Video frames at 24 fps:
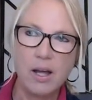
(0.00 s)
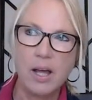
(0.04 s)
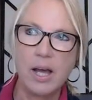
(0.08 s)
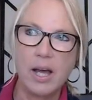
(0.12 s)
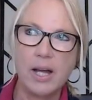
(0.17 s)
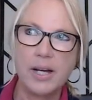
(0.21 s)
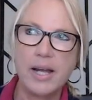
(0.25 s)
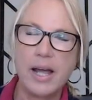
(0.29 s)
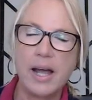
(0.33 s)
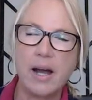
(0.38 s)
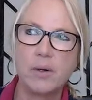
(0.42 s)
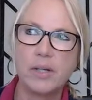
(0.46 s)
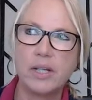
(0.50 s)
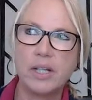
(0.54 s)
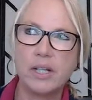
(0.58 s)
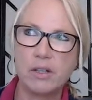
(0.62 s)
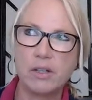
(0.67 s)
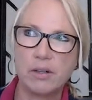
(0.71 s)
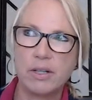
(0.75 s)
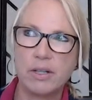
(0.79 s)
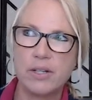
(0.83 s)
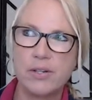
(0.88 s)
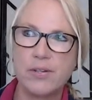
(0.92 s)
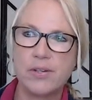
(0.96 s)
And how
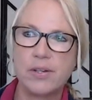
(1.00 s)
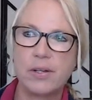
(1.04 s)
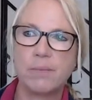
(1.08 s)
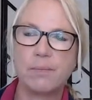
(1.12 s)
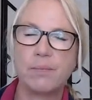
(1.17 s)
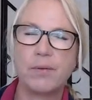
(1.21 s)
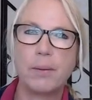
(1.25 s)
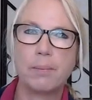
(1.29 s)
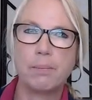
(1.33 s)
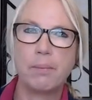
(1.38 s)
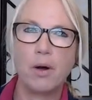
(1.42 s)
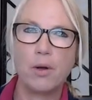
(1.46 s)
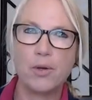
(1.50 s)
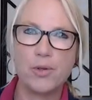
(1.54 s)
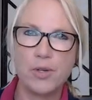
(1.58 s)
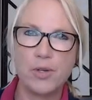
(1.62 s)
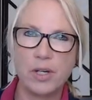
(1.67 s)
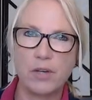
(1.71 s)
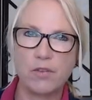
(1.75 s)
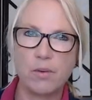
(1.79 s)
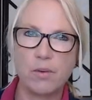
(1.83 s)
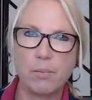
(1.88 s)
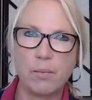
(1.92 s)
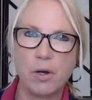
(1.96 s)
increasing the
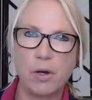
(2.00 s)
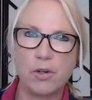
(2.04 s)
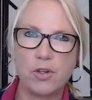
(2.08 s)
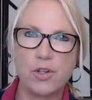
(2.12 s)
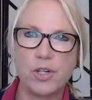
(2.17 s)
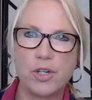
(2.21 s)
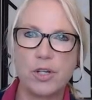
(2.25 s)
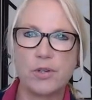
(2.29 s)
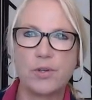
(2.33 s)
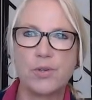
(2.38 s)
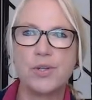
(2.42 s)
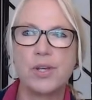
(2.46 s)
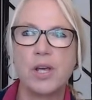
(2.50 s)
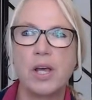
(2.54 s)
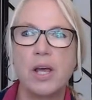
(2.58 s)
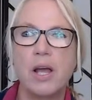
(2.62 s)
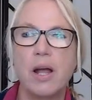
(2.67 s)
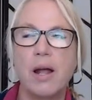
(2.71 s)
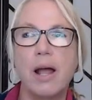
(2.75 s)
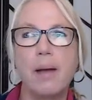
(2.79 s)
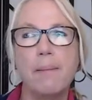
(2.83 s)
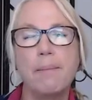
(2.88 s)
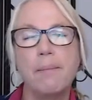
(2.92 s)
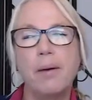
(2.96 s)
positive emotions.
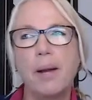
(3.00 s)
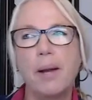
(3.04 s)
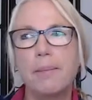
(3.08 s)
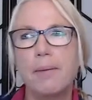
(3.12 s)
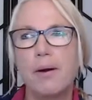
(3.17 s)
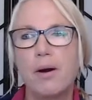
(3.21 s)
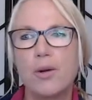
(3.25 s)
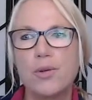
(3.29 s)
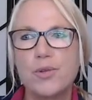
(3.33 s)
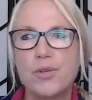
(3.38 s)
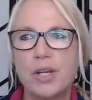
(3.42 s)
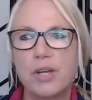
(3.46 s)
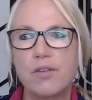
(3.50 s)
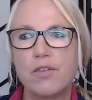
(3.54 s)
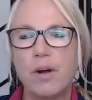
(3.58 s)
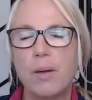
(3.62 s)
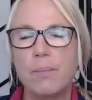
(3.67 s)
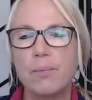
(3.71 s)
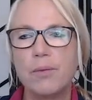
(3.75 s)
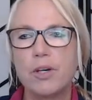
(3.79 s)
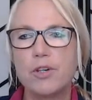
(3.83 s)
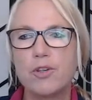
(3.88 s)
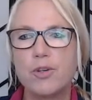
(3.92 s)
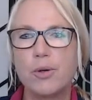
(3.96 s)
And by positive,
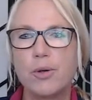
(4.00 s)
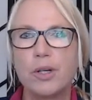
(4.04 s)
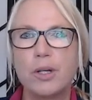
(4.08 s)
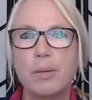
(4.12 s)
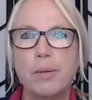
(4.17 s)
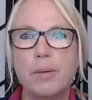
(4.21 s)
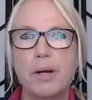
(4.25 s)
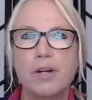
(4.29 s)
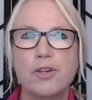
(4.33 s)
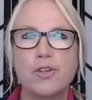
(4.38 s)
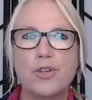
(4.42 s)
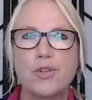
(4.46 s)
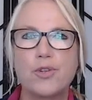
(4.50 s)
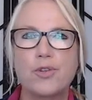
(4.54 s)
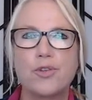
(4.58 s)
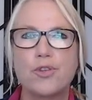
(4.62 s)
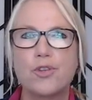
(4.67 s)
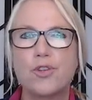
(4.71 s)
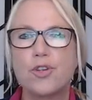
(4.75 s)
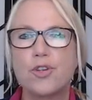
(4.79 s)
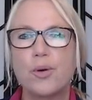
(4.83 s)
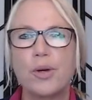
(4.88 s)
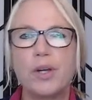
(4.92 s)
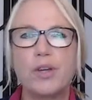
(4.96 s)
I'm not talking about just
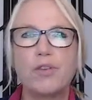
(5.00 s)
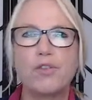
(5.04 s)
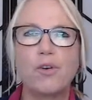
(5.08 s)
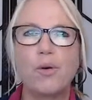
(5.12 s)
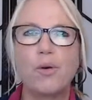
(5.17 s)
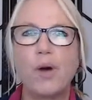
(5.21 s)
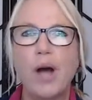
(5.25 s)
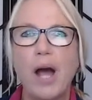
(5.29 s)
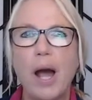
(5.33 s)
joyful,